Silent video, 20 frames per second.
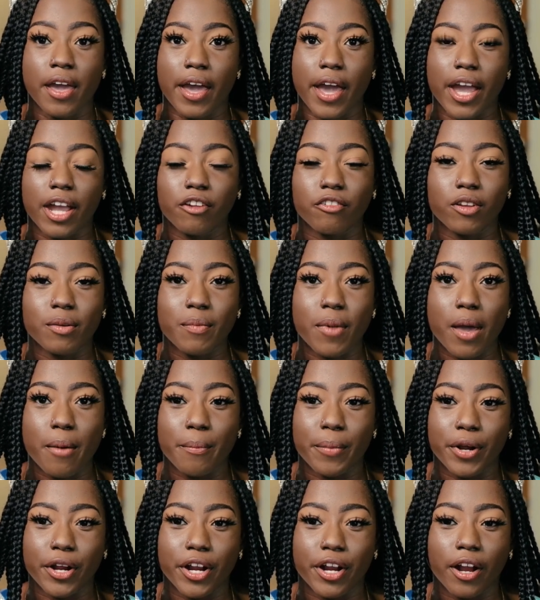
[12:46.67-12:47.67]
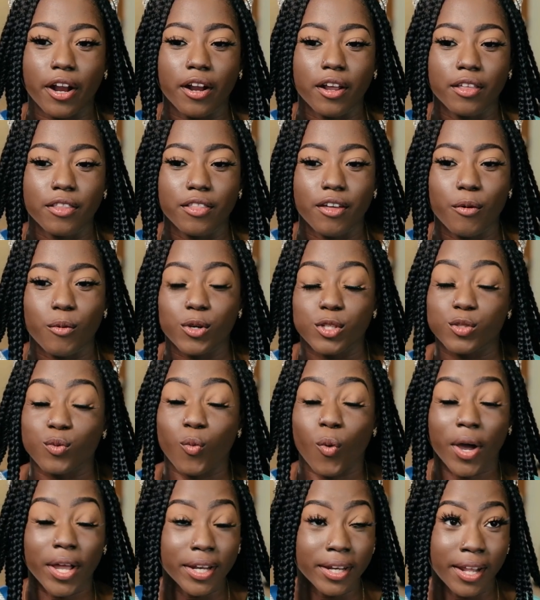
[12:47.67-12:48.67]
I remember there was
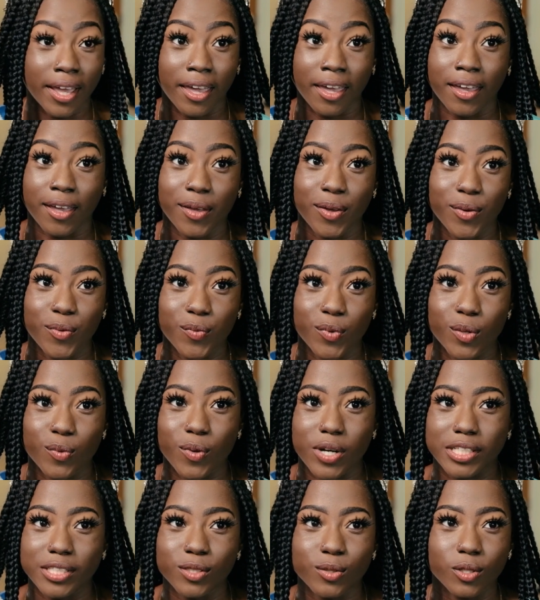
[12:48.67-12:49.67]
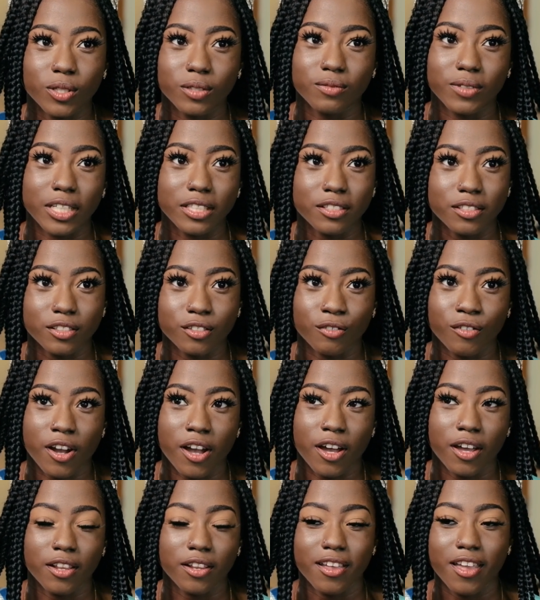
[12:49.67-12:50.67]
one day we went to a
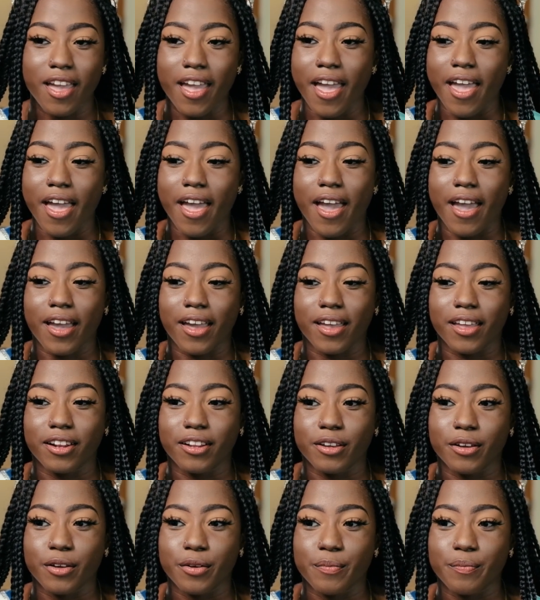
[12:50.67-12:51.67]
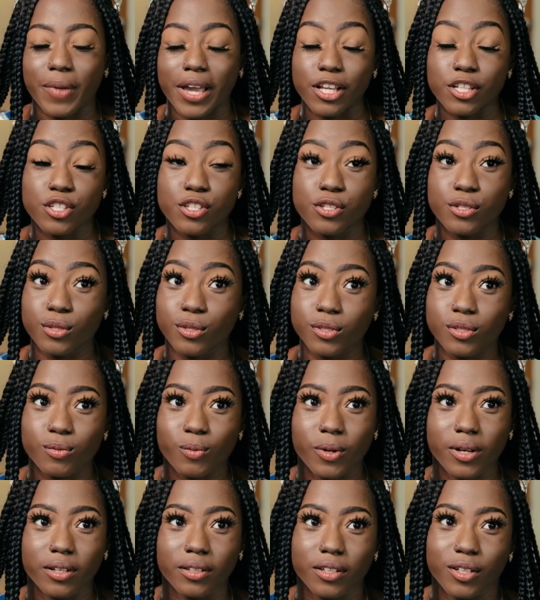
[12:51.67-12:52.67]
restaurant and my shoes
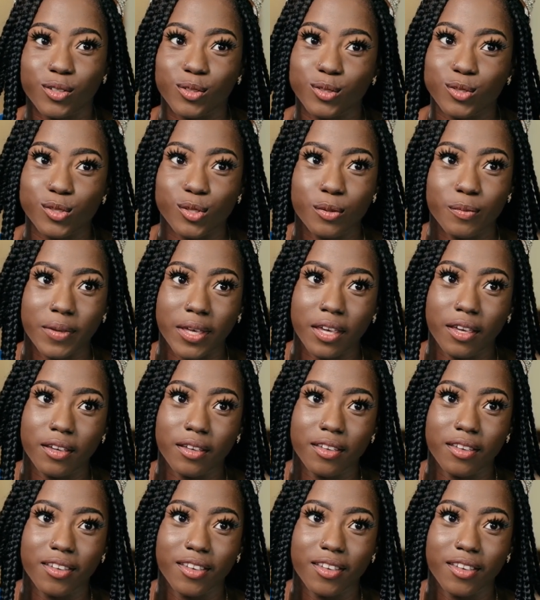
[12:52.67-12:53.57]
were a little too big.